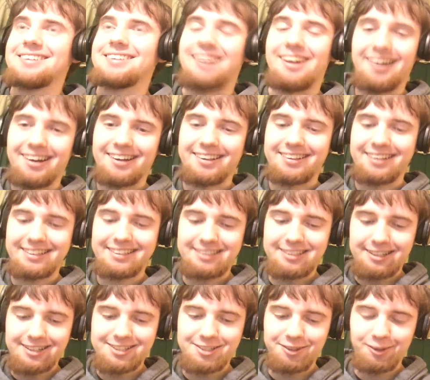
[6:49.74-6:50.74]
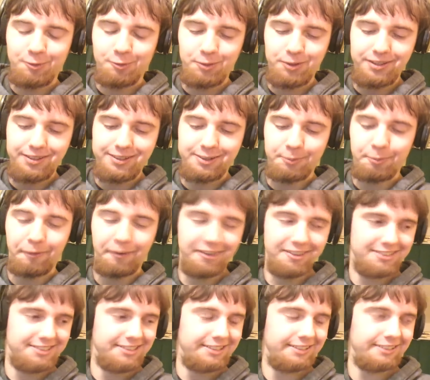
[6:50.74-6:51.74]
God, that's actually really
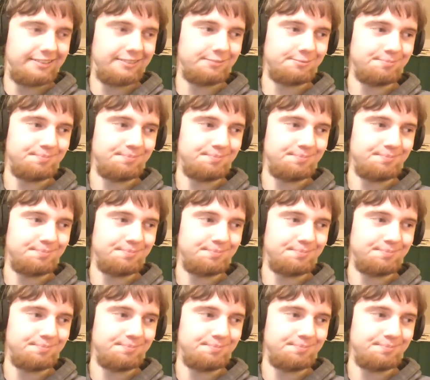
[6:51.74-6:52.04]
depressing.